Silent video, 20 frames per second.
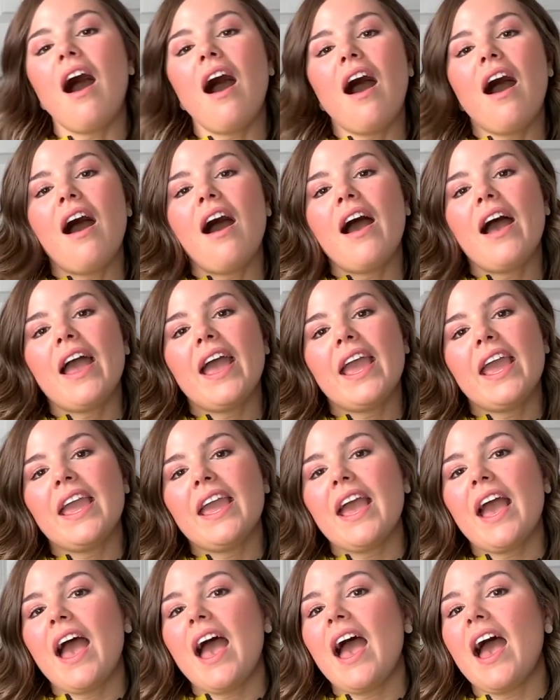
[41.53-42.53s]

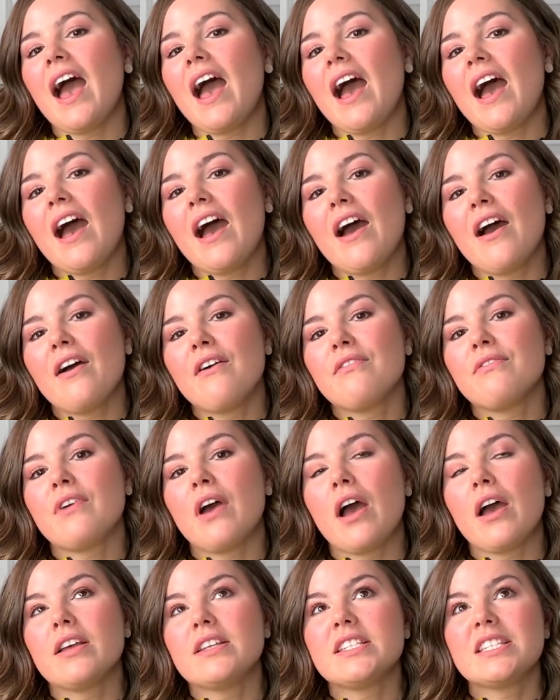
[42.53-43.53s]
I have
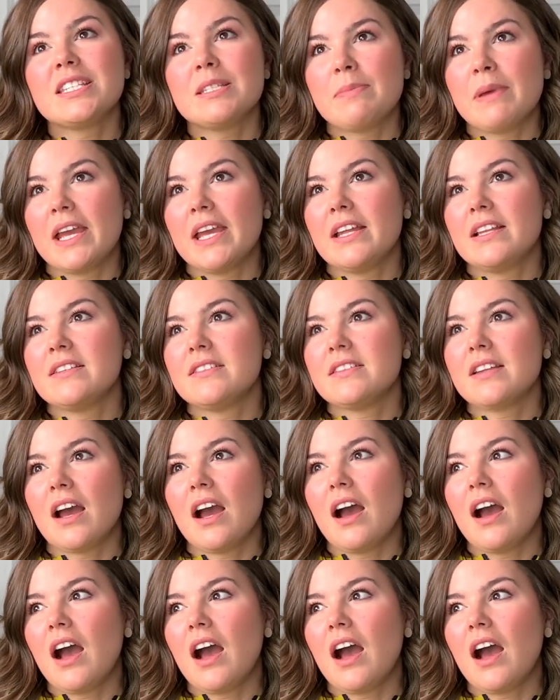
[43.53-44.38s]
spent,